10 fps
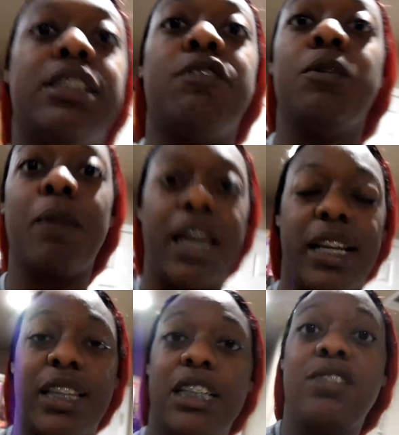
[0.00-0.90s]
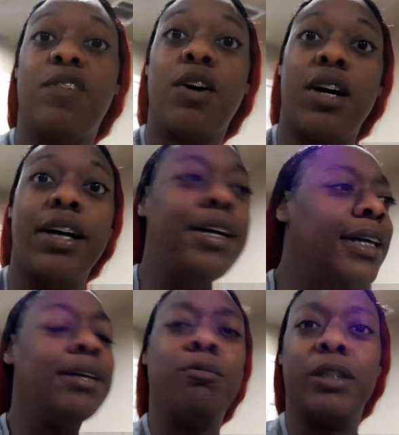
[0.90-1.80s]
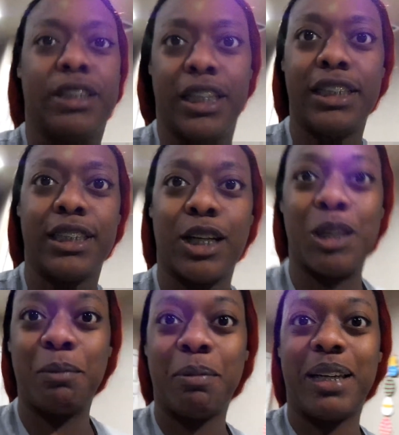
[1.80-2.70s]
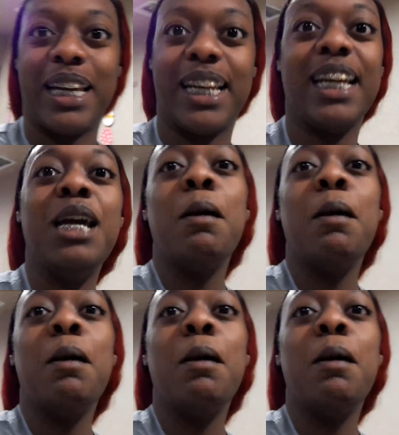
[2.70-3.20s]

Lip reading: If you made it this far, which this is only the beginning,